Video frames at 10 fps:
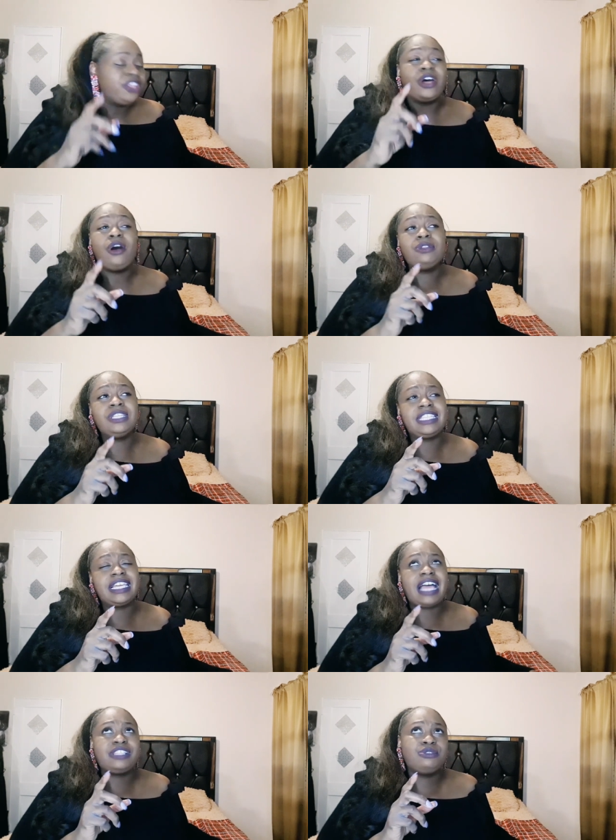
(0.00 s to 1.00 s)
The only
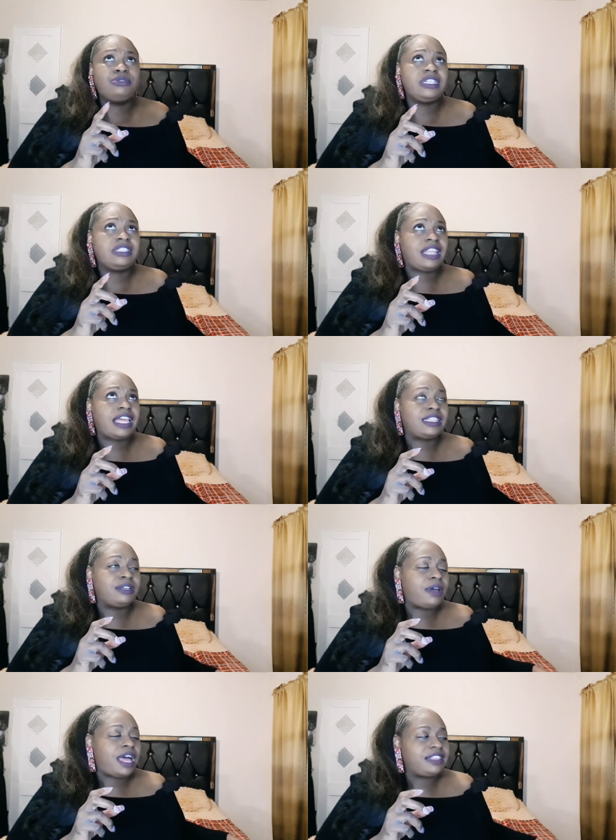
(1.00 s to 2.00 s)
thing I do get, like
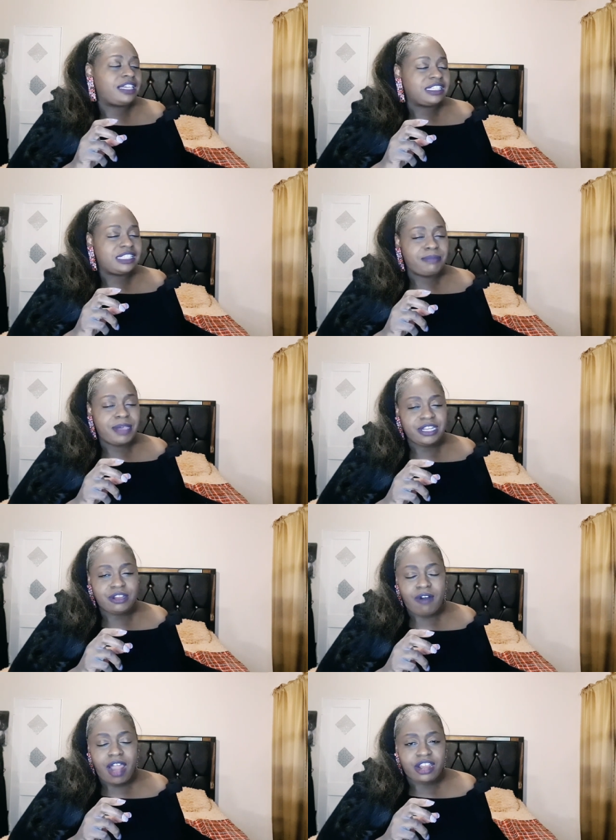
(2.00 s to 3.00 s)
the, I think it's the Betty
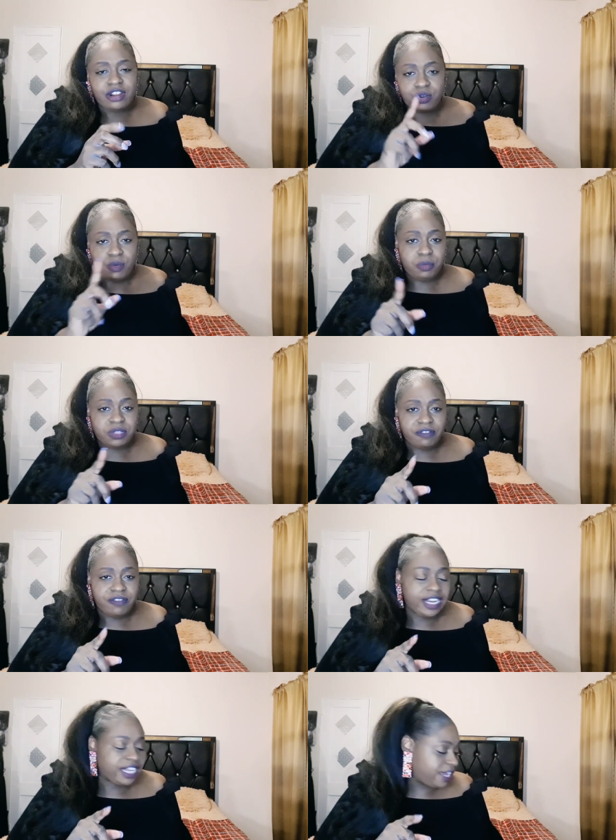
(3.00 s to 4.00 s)
Crocker, the one with the
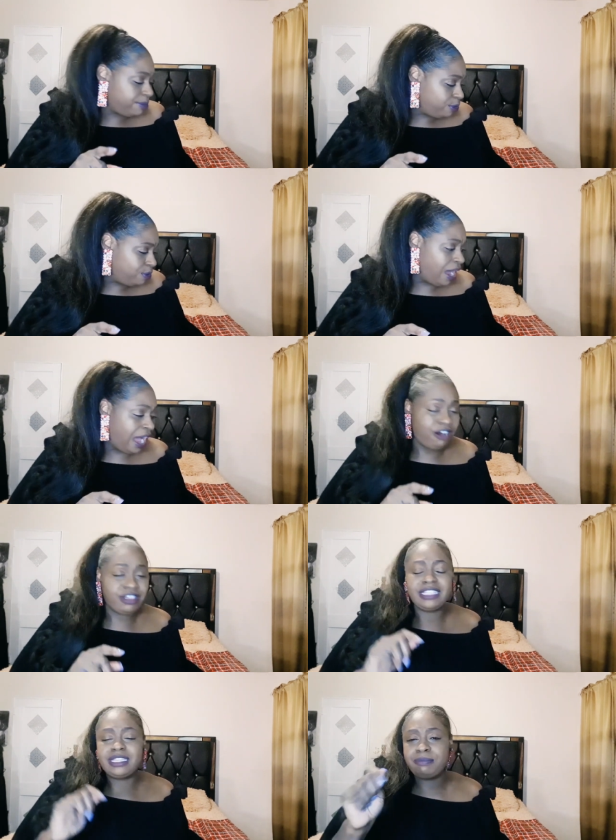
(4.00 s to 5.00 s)
red label. I'll
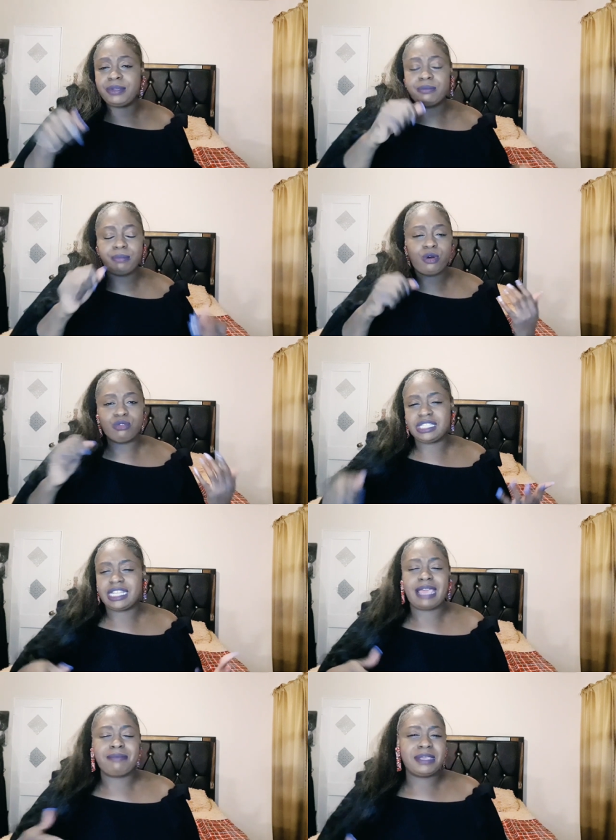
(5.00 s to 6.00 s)
get the big bowls to
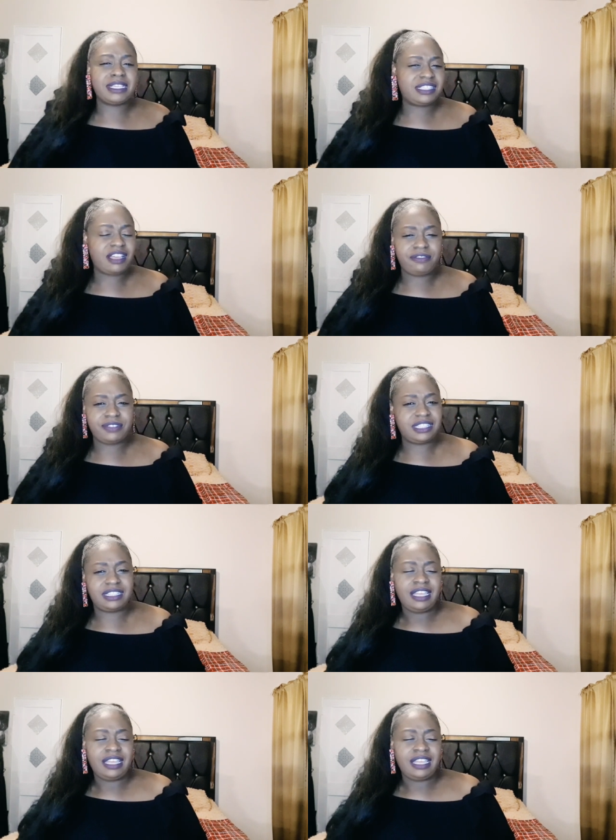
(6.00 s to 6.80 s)
like mix stuff and